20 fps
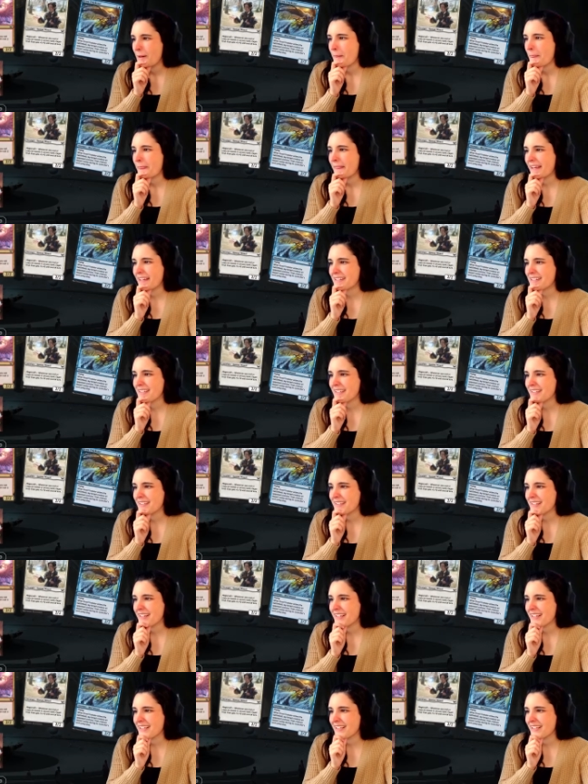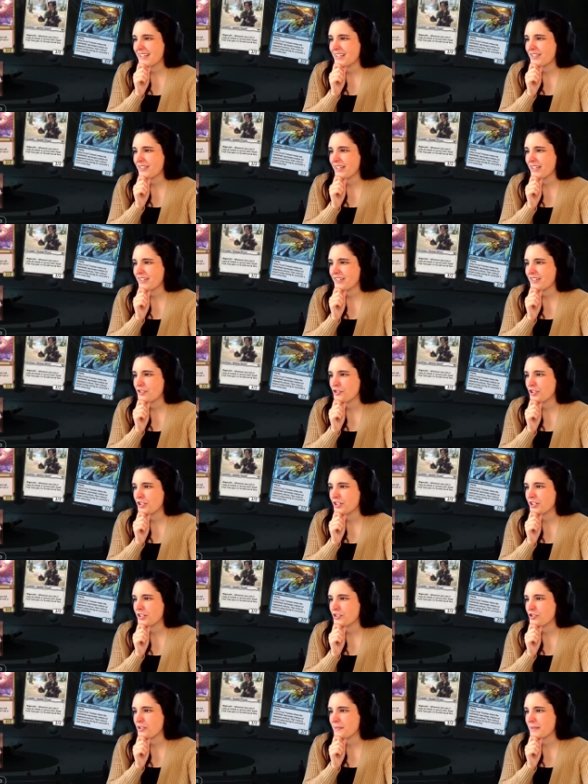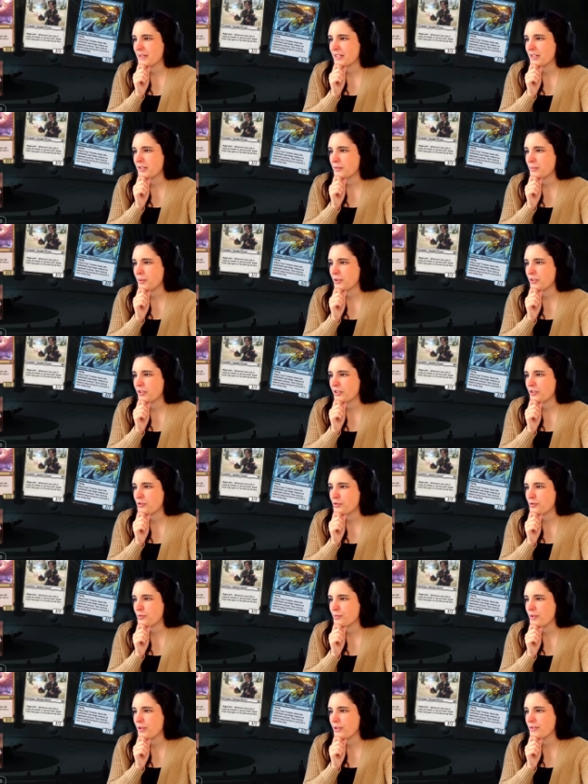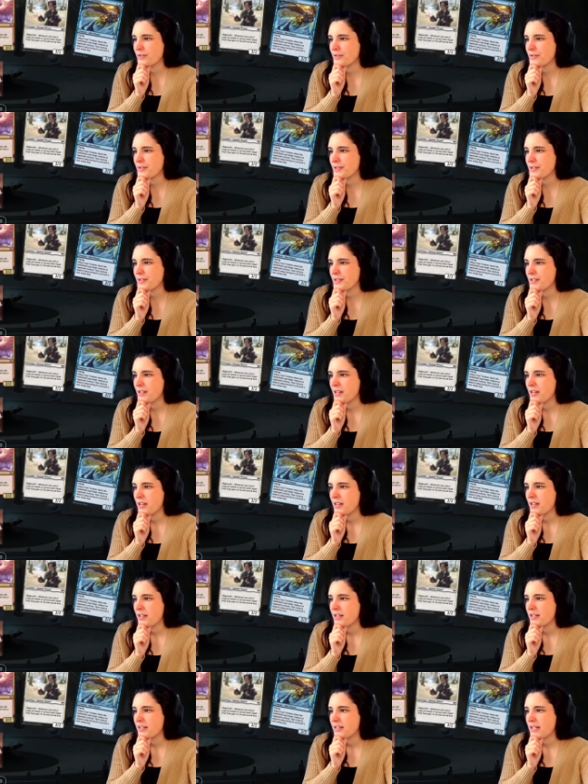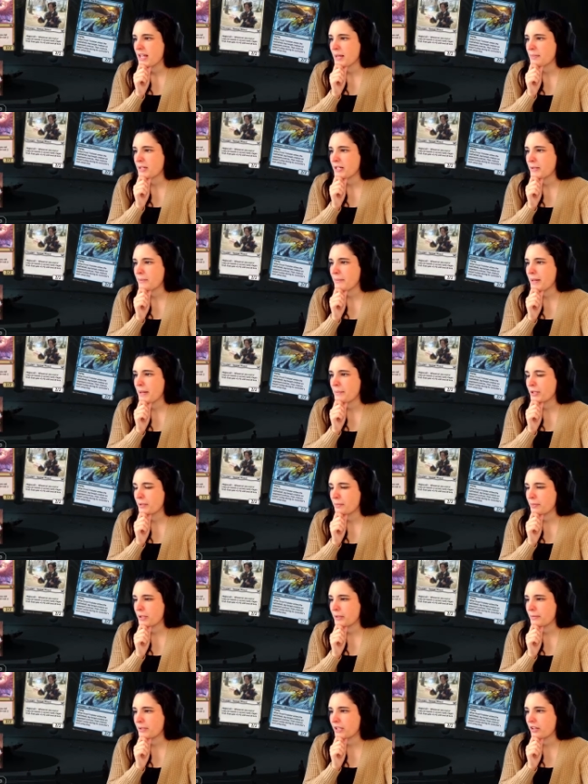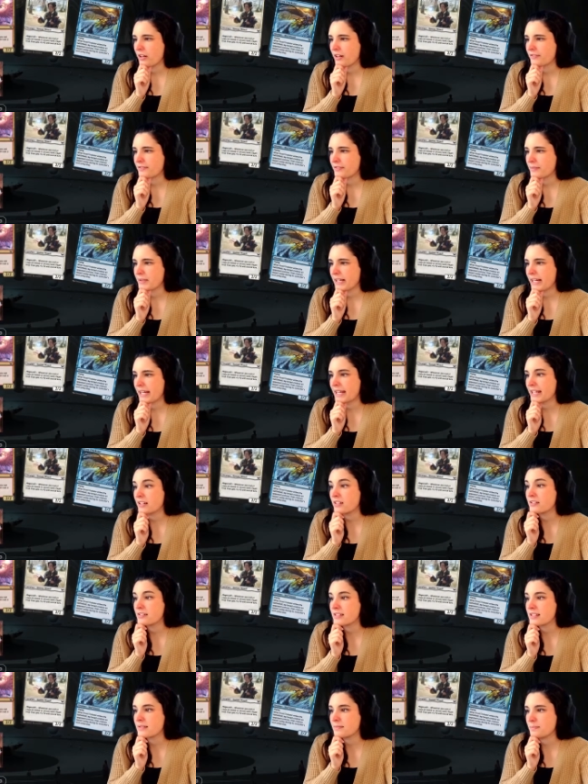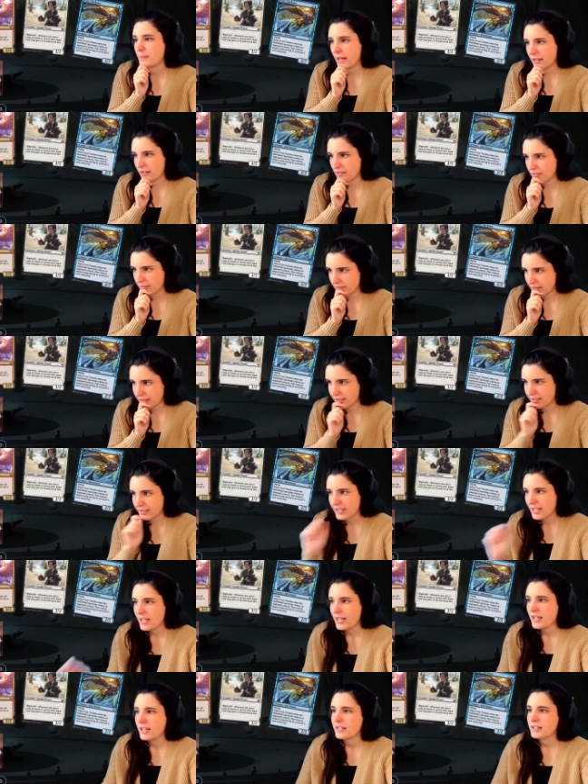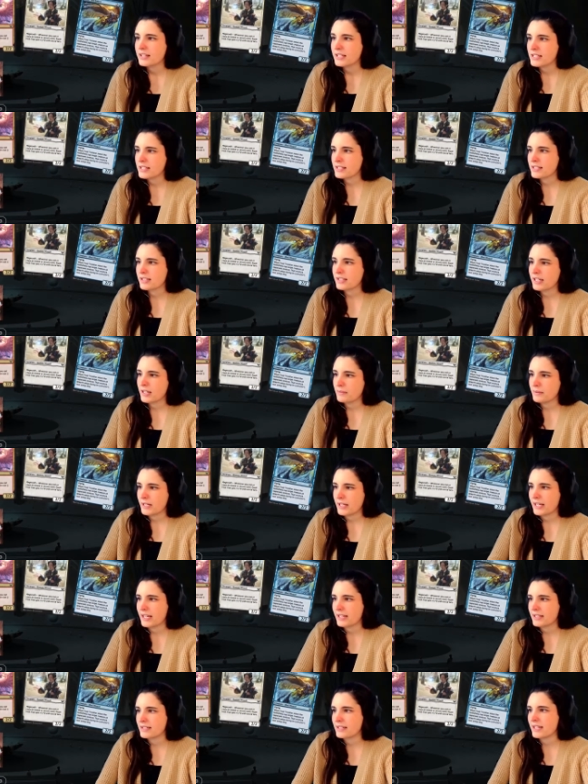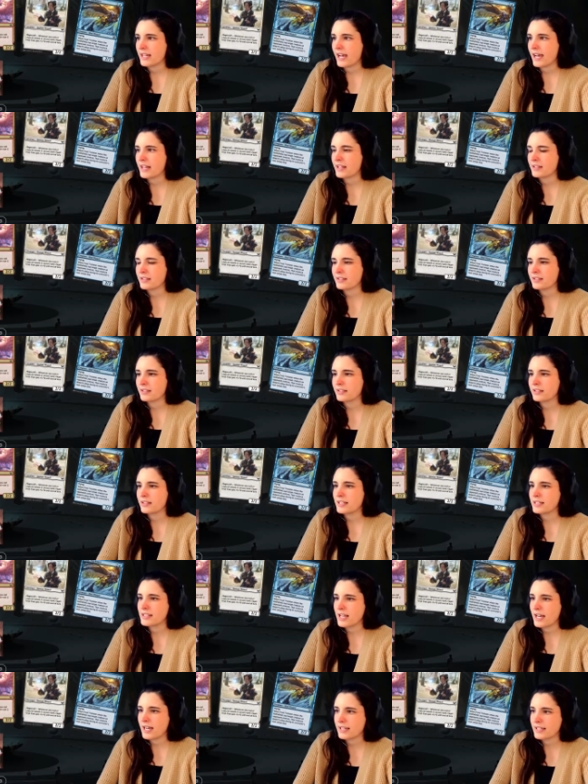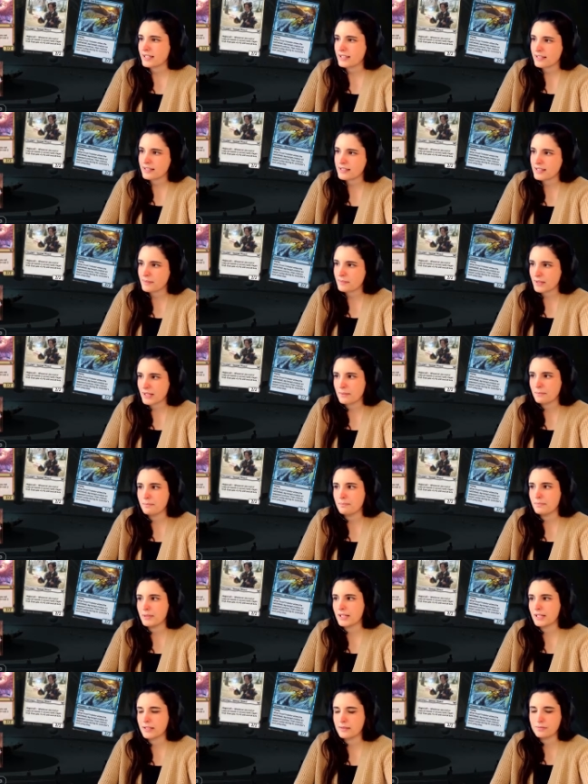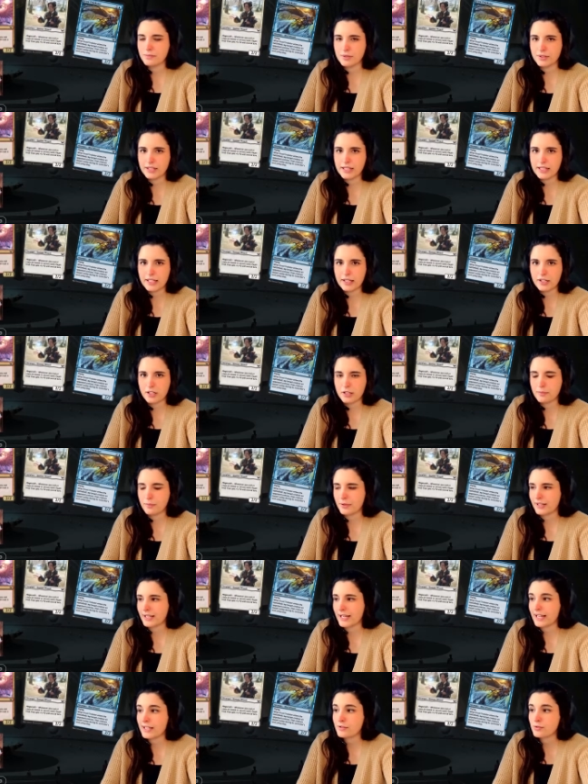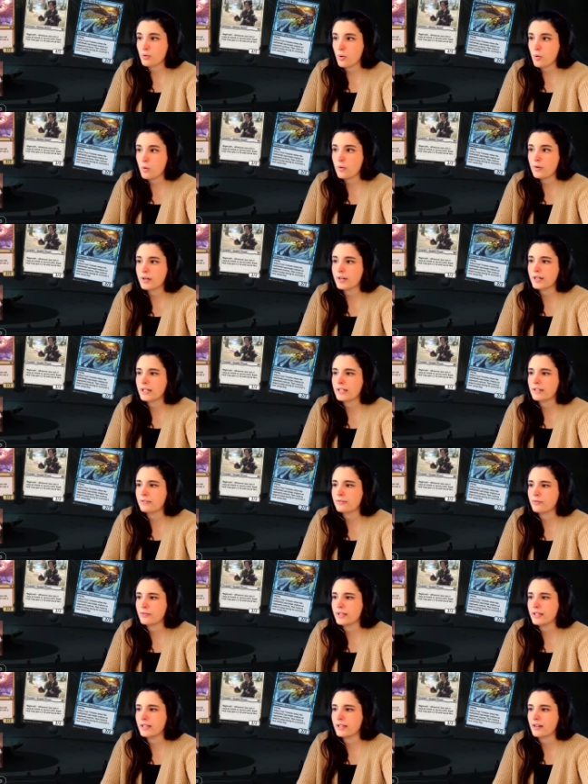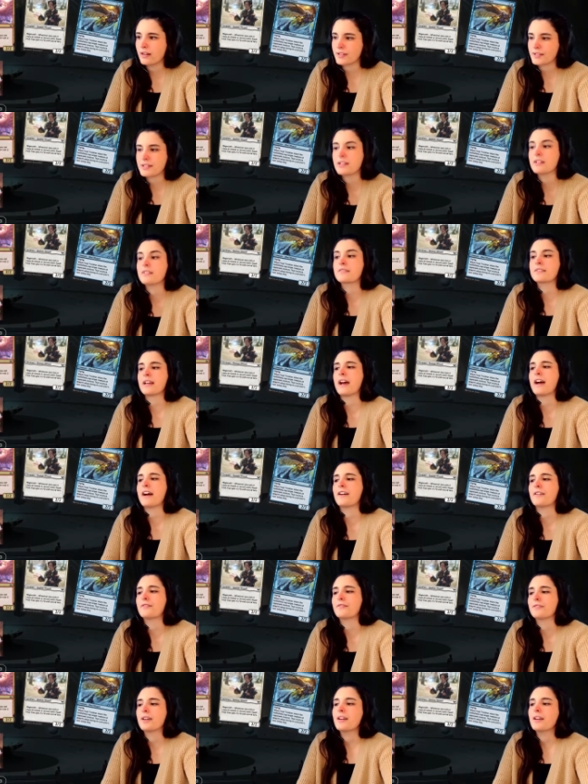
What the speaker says: Exile target artifact, creature, or enchantment an opponent controls. That player may put a permanent card from their hand onto the battlefield. This could come in handy either attacking something big and bulky that our opponent has, or if we ourselves have